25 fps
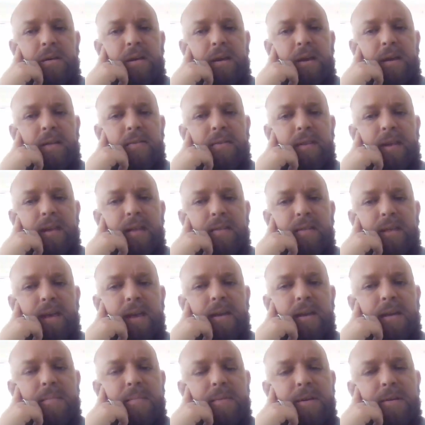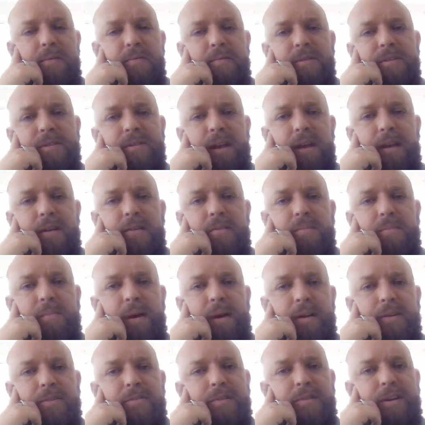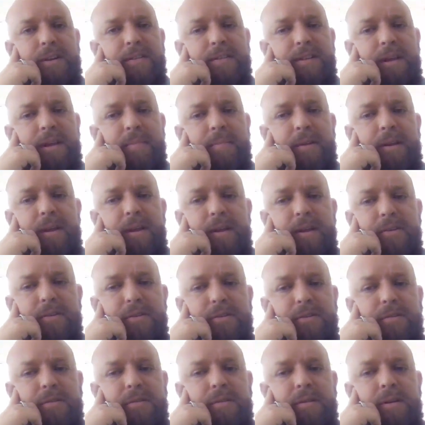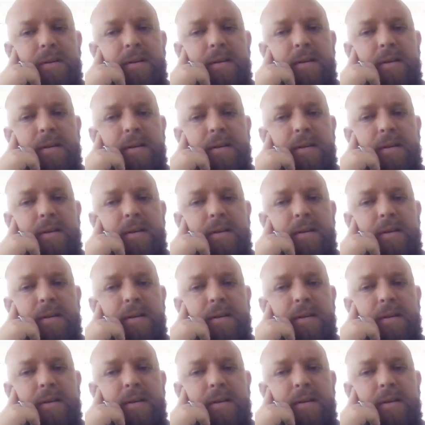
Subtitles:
and then they can be recycled by transamination.